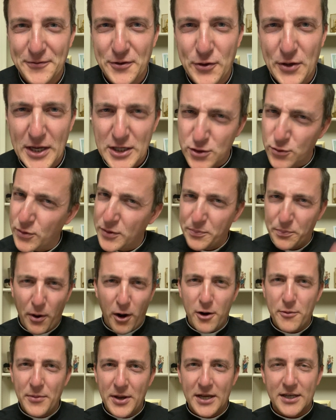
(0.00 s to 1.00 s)
Okay, so
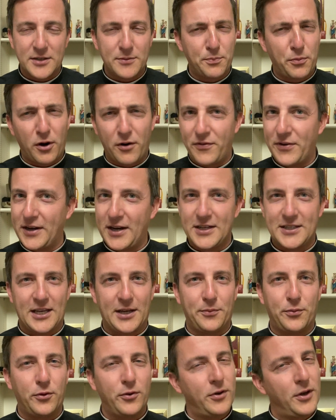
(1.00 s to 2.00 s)
Bartimaeus, perfect
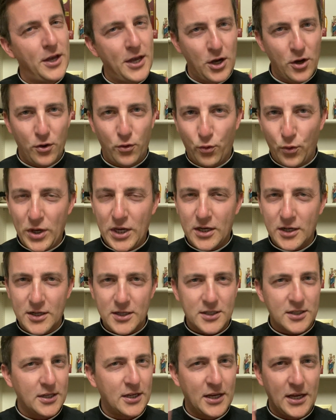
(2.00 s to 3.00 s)
example.
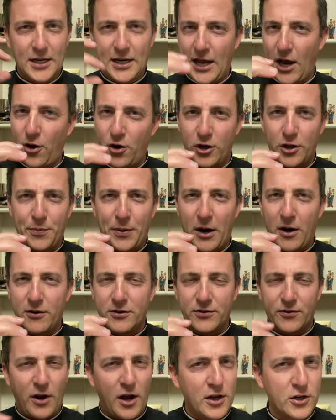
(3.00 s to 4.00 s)
Weakness, encountering the powers
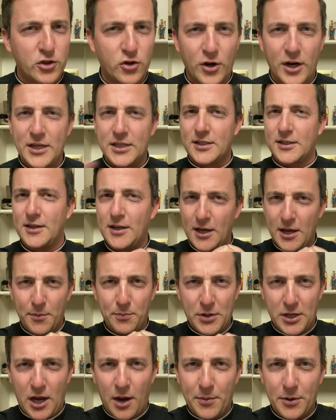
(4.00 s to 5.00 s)
of God's grace,
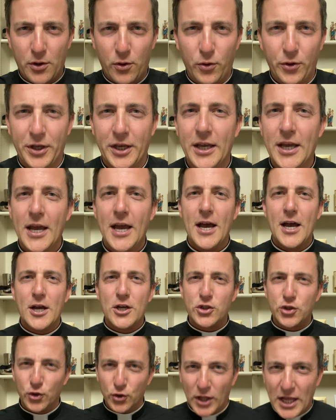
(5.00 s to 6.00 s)
becoming holy.
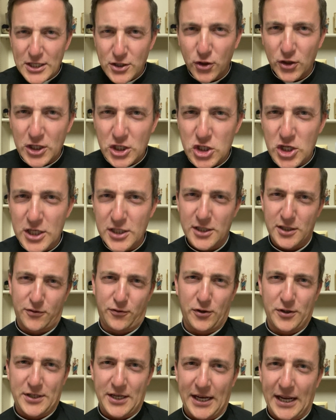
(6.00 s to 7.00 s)
So let's look at Jesus for a
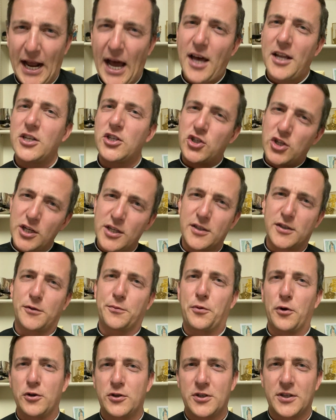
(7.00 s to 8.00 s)
second. How does Jesus
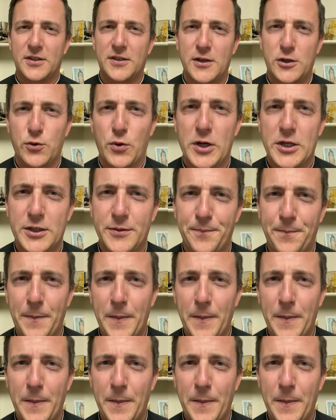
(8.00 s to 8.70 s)
approach this situation?